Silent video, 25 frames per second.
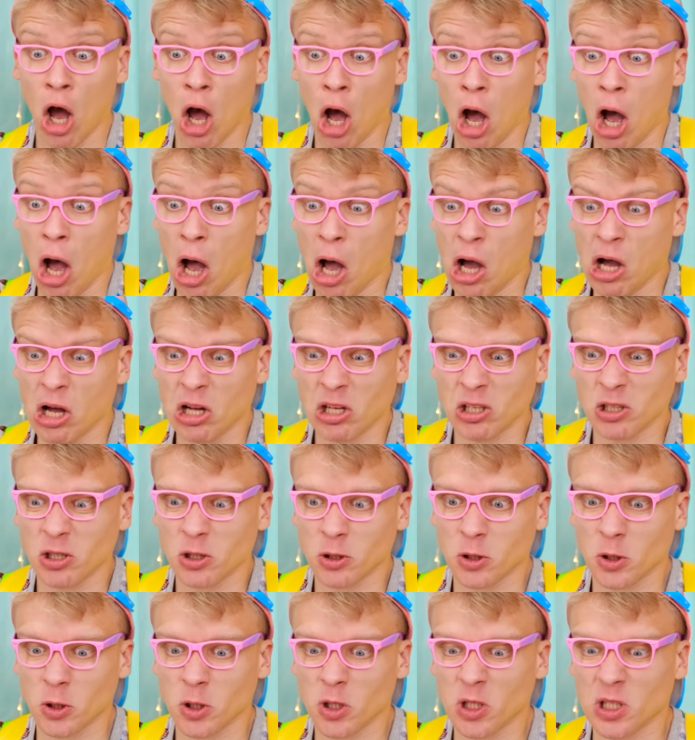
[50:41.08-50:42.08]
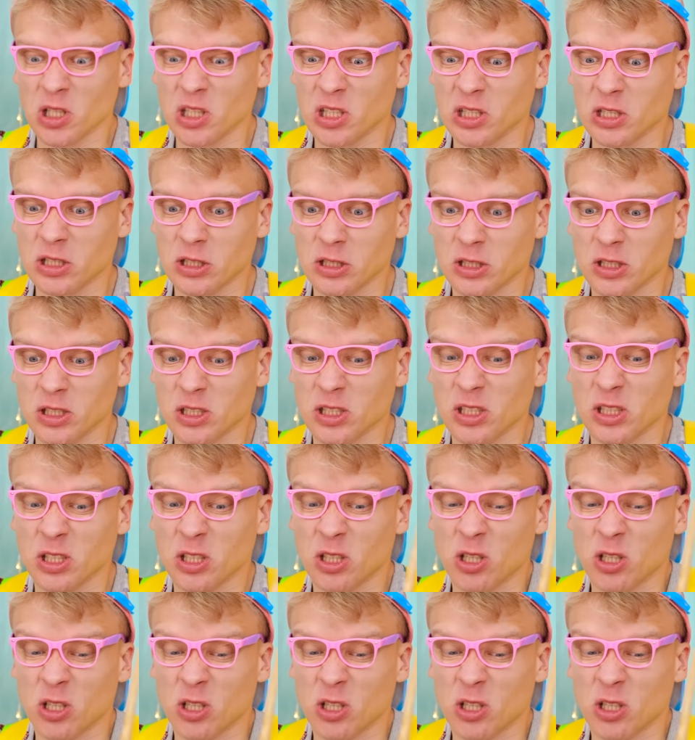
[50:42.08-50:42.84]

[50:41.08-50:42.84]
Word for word: I can't believe